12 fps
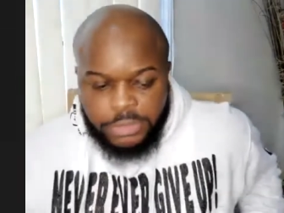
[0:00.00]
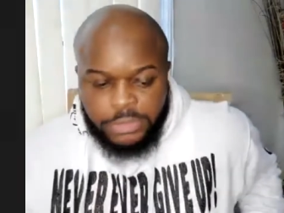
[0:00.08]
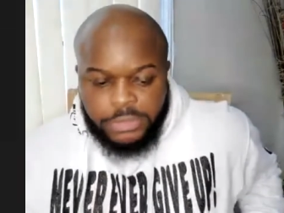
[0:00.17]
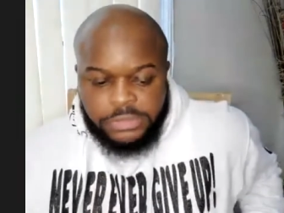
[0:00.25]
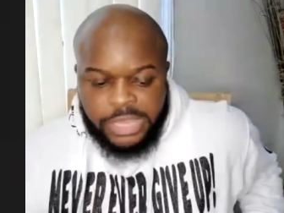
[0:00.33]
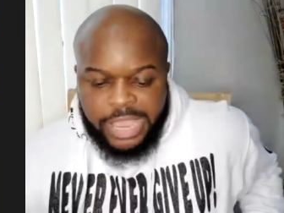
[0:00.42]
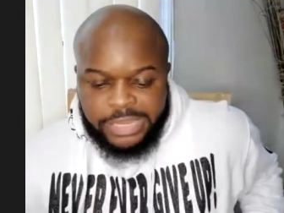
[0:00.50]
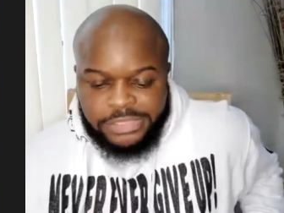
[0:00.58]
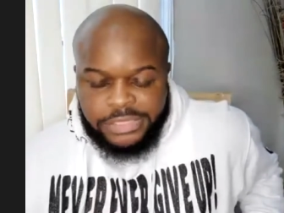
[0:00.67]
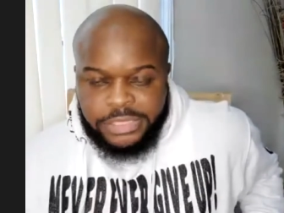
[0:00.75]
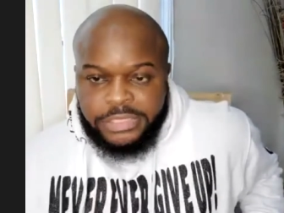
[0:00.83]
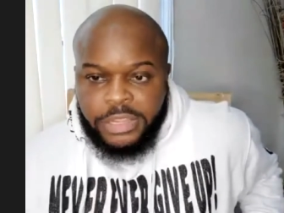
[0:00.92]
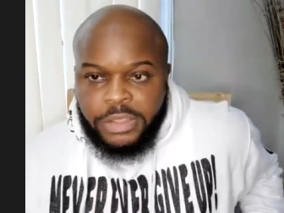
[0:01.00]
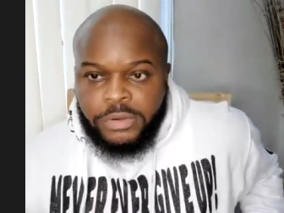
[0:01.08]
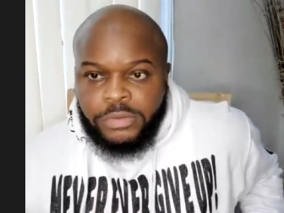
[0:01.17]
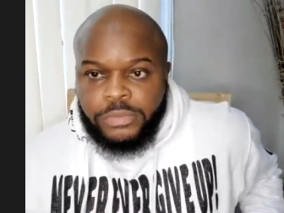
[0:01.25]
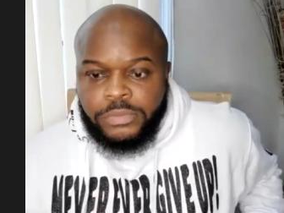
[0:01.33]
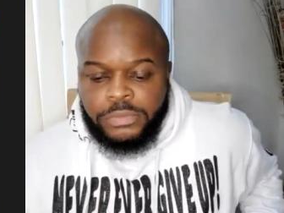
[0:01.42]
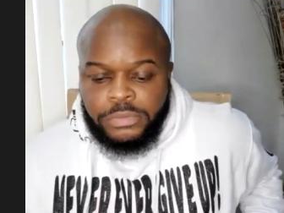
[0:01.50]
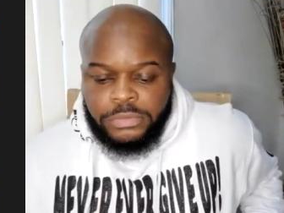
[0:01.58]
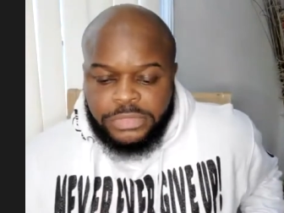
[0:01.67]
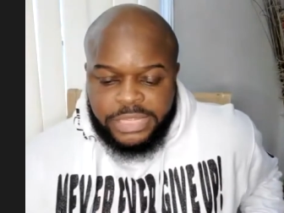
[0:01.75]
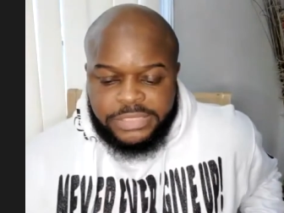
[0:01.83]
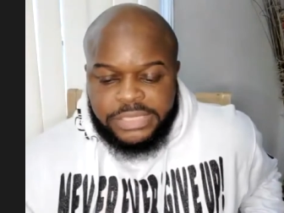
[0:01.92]
to actually know
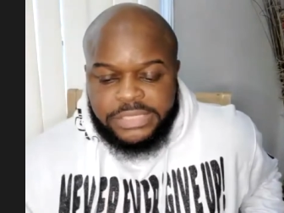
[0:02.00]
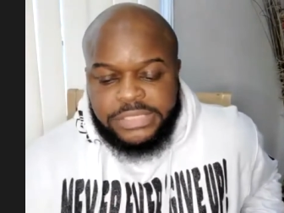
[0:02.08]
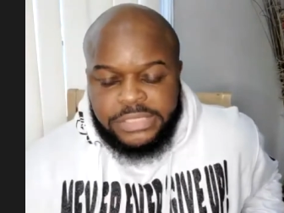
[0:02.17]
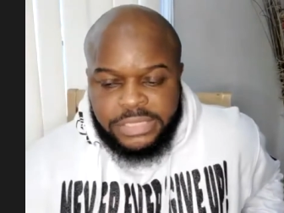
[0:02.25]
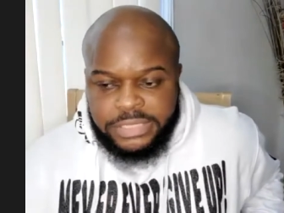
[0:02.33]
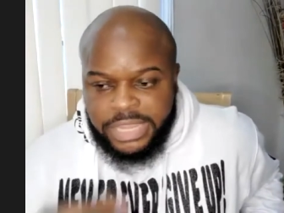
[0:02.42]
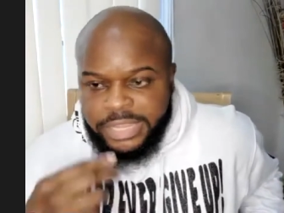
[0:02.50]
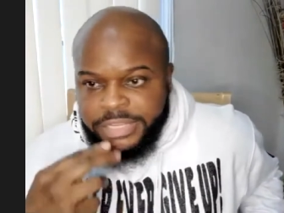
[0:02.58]
that this is the day